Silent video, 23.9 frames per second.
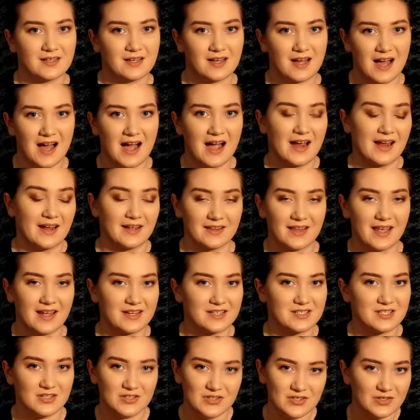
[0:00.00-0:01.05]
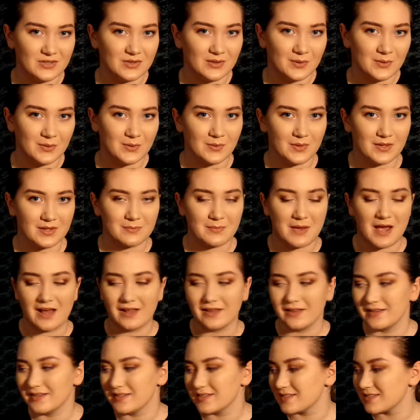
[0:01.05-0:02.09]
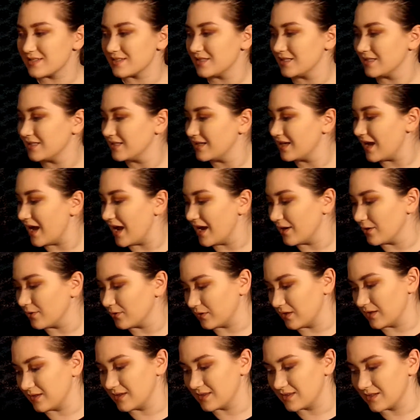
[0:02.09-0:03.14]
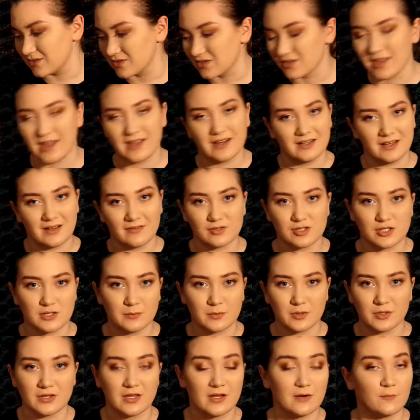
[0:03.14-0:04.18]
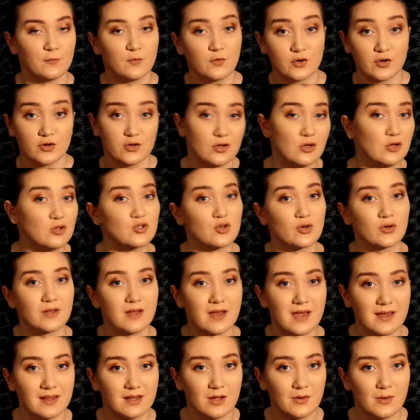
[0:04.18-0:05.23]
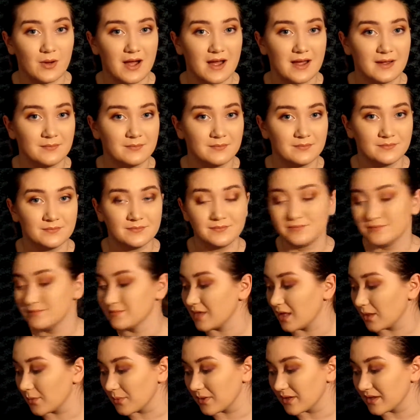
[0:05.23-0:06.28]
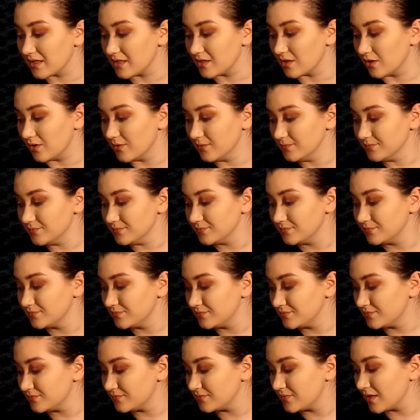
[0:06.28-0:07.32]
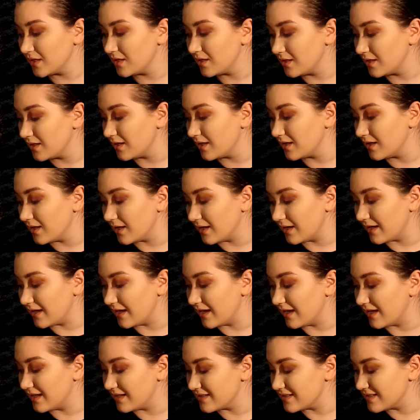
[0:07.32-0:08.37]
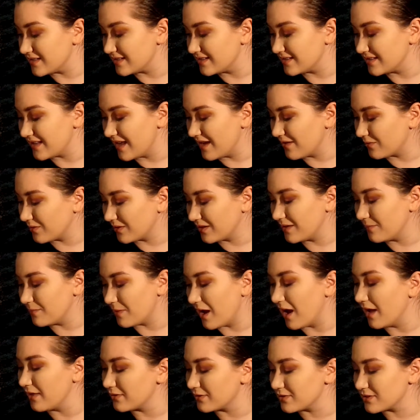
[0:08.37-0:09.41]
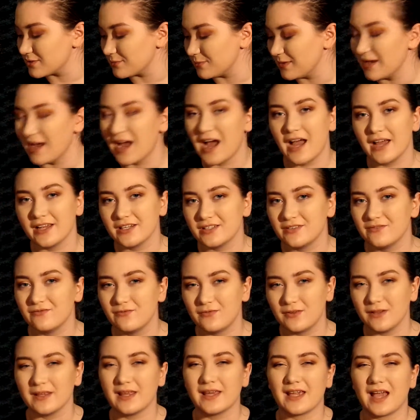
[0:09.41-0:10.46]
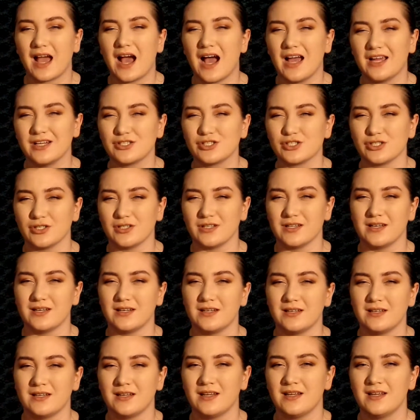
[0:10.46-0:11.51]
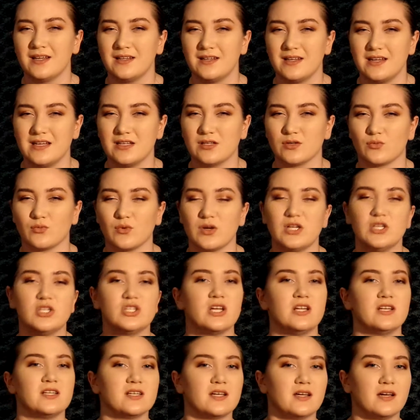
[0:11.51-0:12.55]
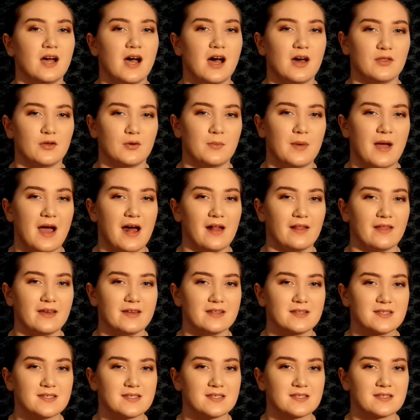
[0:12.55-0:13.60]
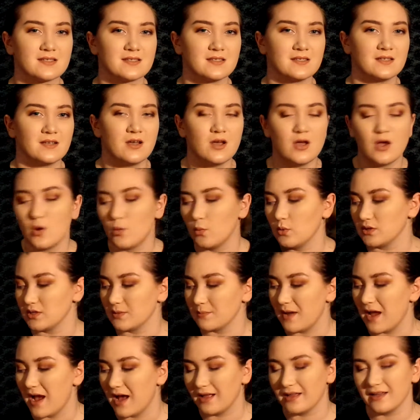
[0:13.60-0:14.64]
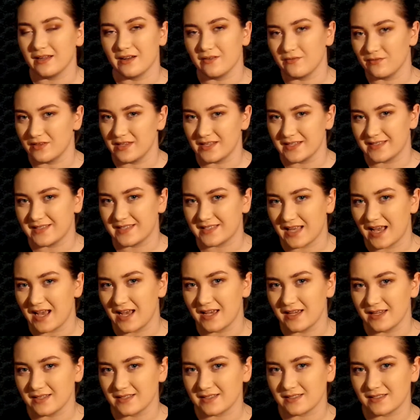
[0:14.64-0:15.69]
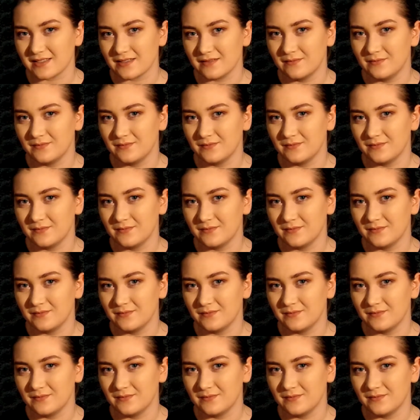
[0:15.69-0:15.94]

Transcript: I like to do with palettes. I don't think that there's a light enough shimmer in there for a neutral halo eye. I really don't. And that really bothers me. I feel like I shouldn't need to reach into other palettes with a palette of this size.